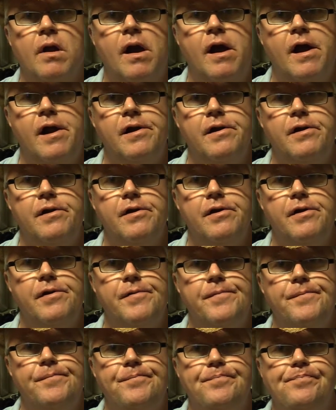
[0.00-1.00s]
And
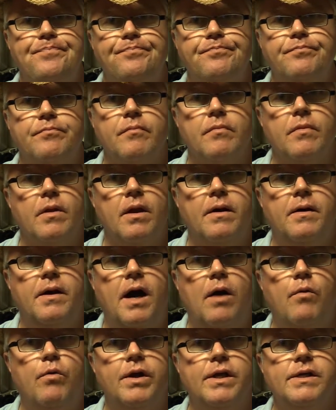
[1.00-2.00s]
um,
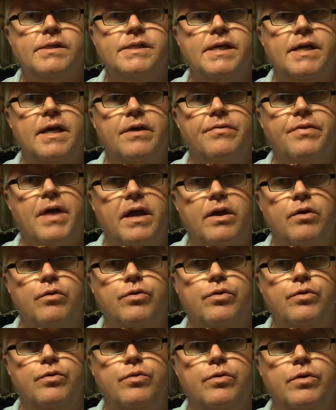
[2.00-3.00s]
I want to say a thank you
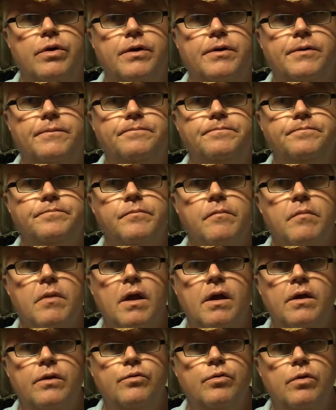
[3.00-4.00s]
to, um,
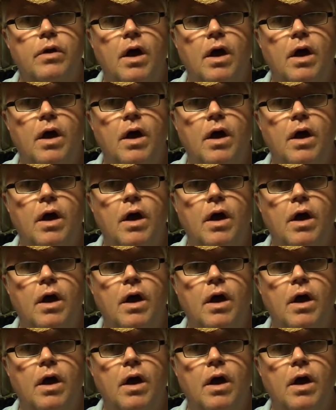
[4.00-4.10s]
to